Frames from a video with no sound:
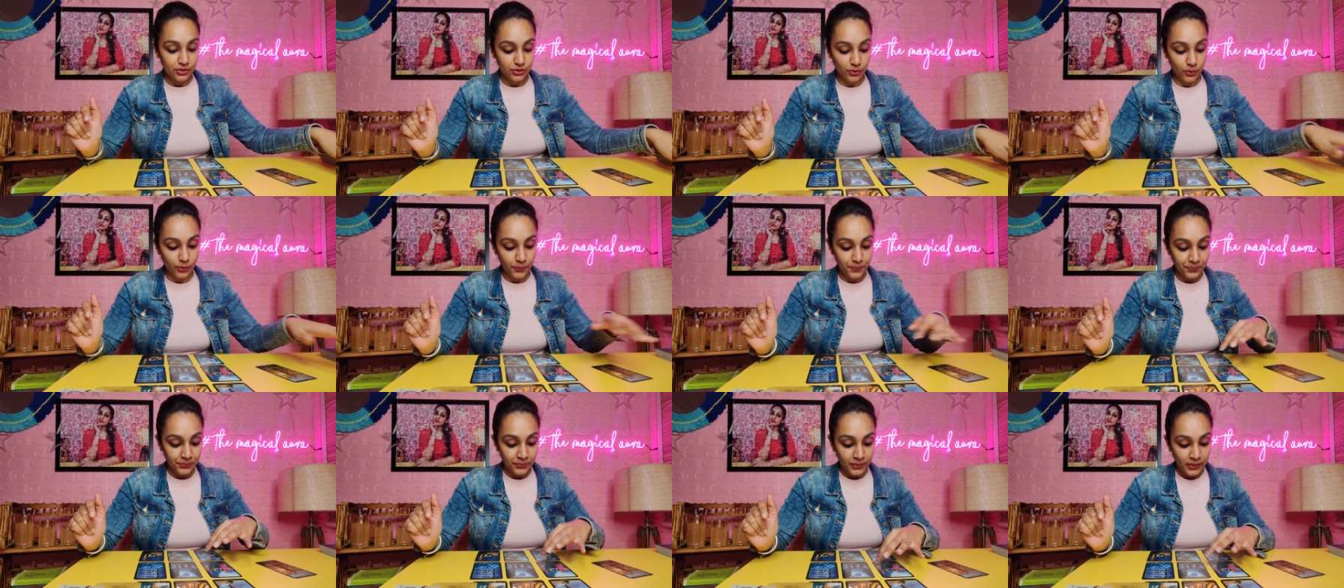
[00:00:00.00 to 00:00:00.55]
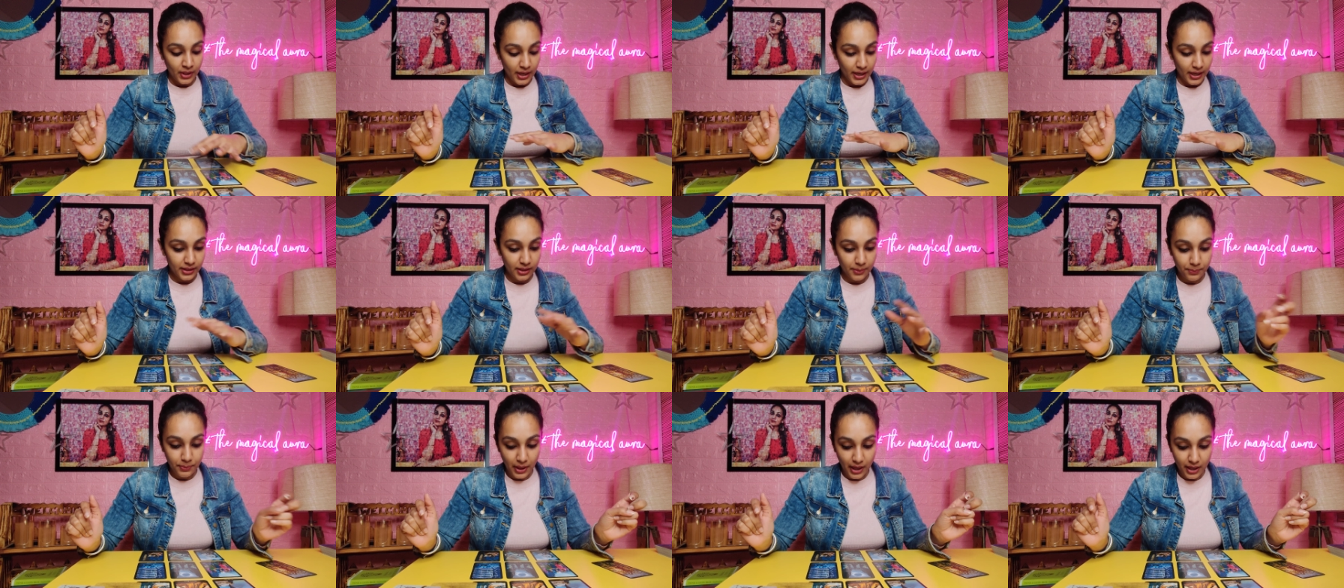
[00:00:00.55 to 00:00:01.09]
So
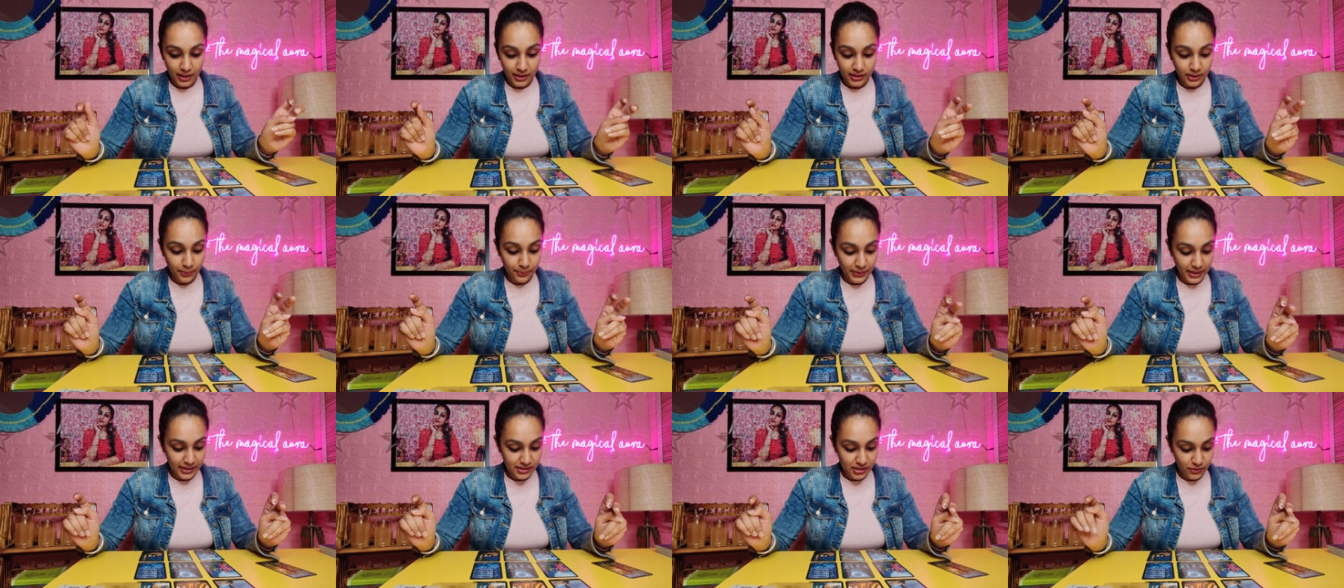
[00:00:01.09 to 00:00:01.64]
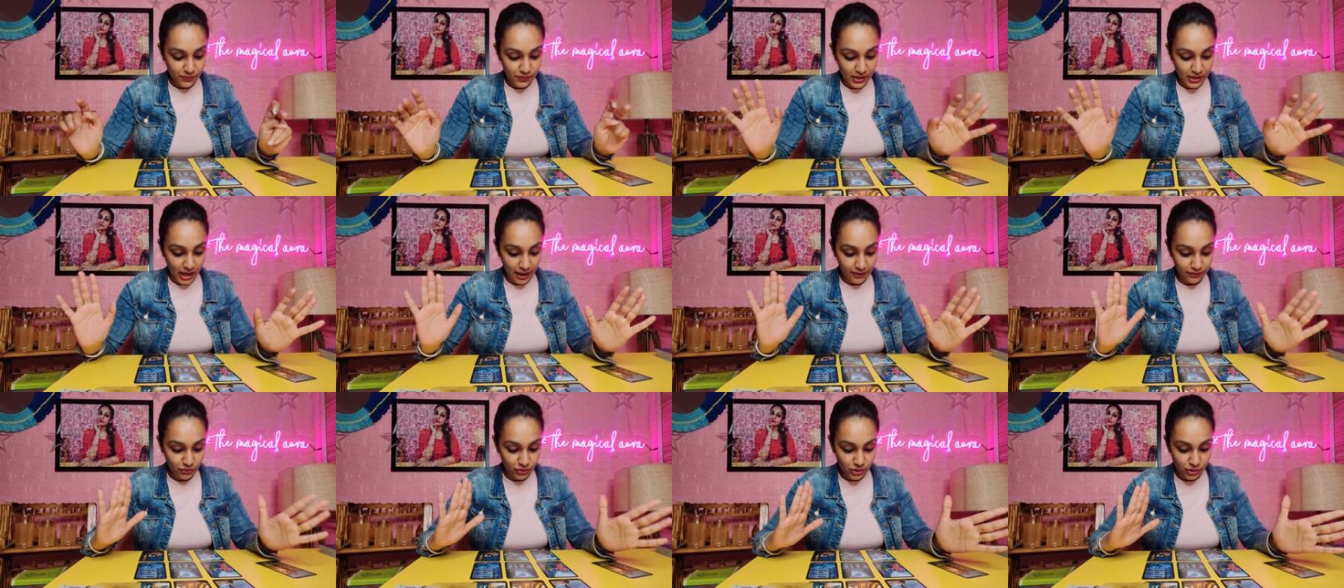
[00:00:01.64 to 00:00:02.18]
in the pa in the present we
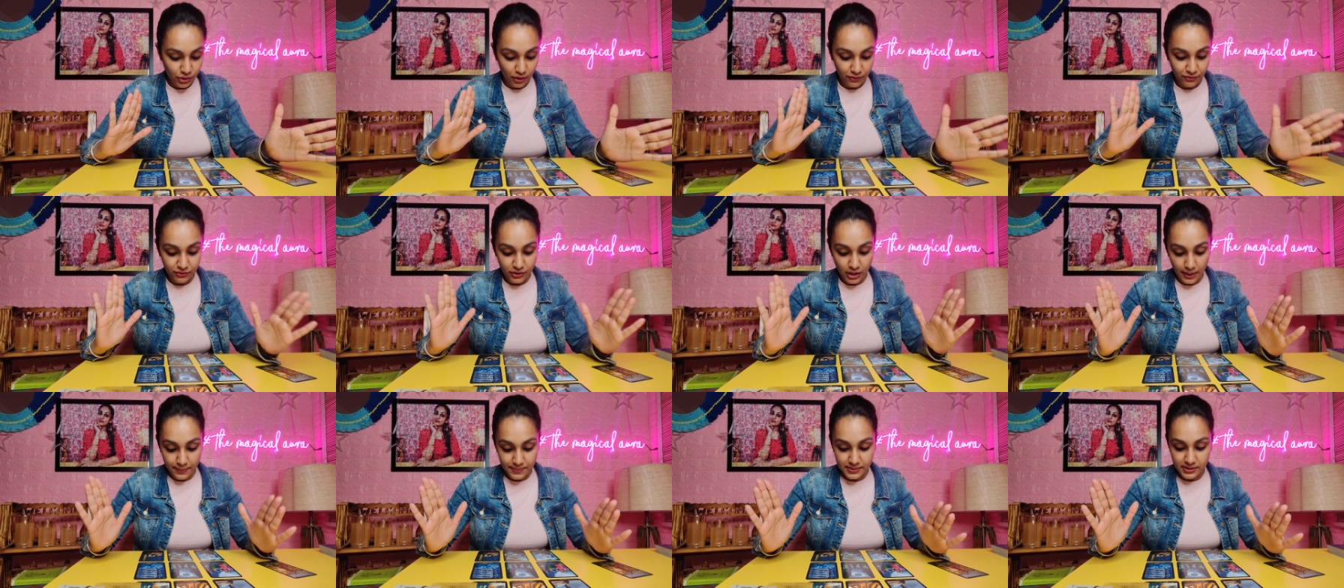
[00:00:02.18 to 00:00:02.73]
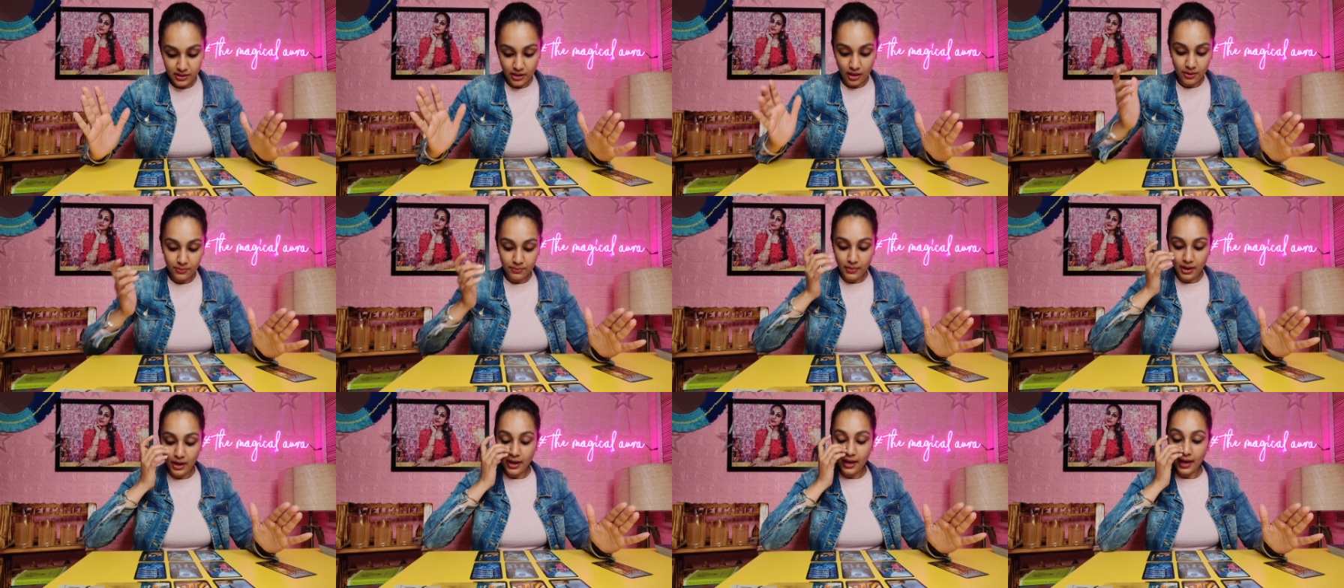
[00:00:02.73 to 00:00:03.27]
have Three of Cups,
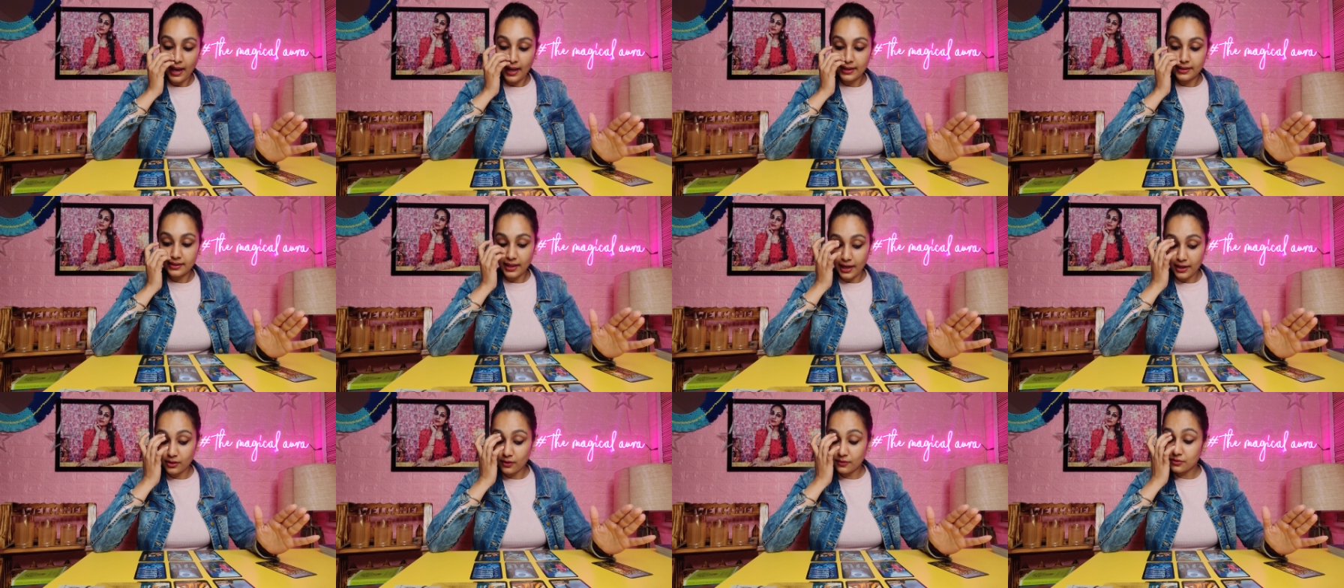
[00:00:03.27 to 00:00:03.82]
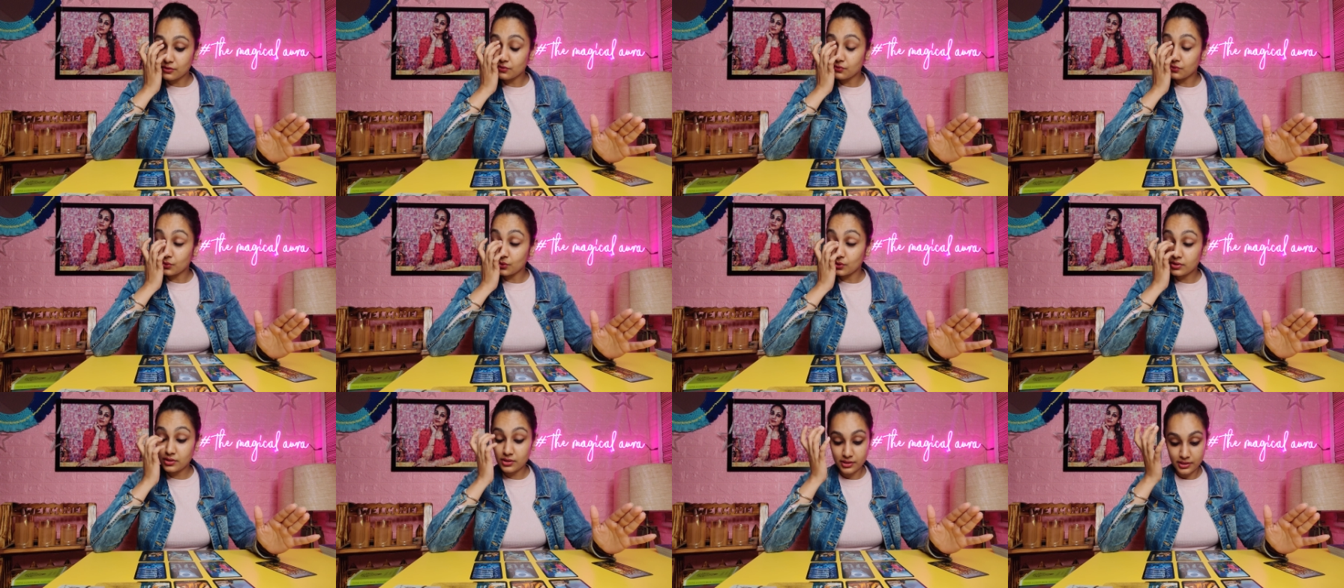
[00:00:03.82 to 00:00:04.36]
Karma, and Nine of
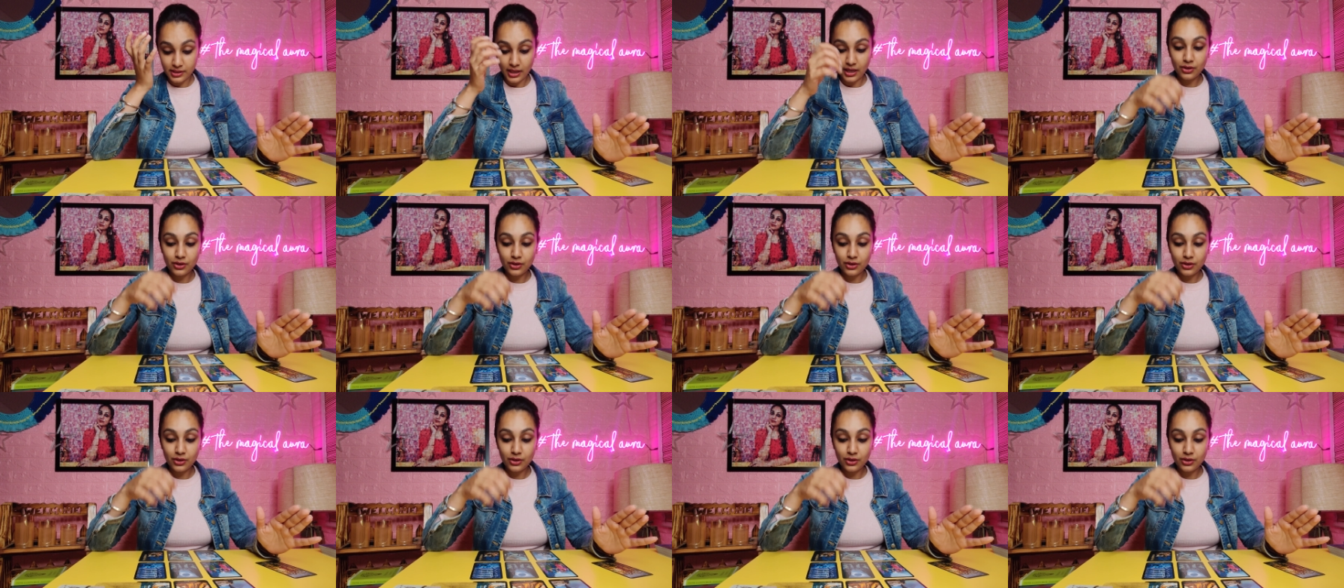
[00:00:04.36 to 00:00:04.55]
Swords.